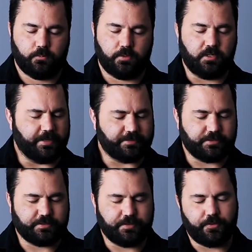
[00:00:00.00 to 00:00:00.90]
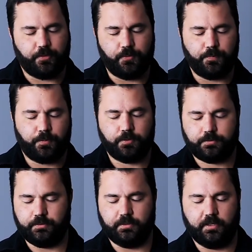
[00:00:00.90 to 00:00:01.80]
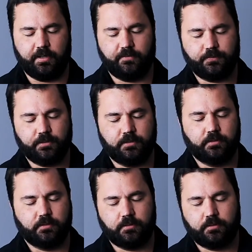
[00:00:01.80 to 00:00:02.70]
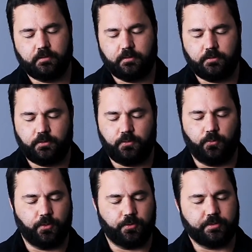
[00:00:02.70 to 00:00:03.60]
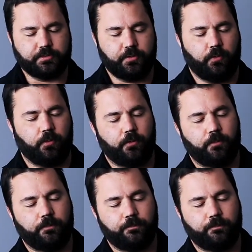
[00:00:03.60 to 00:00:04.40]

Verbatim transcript: But not just in our own personal lives, but the world as a whole.